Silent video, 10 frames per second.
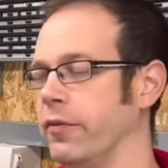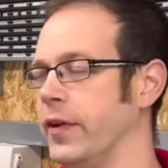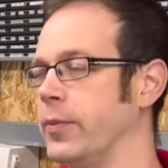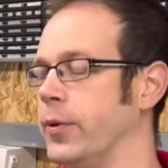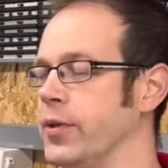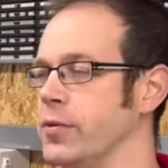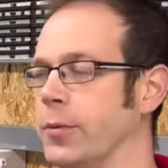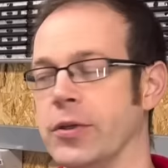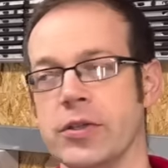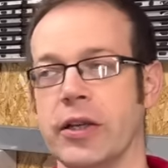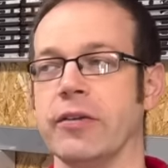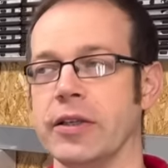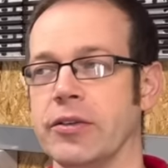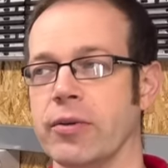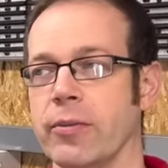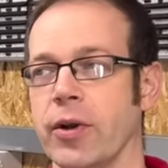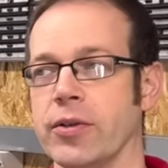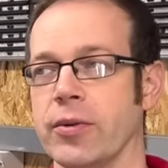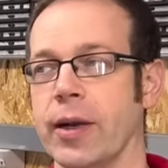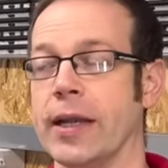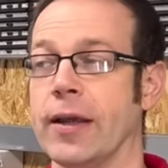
fish puns, but seriously, scriptwriter Ray,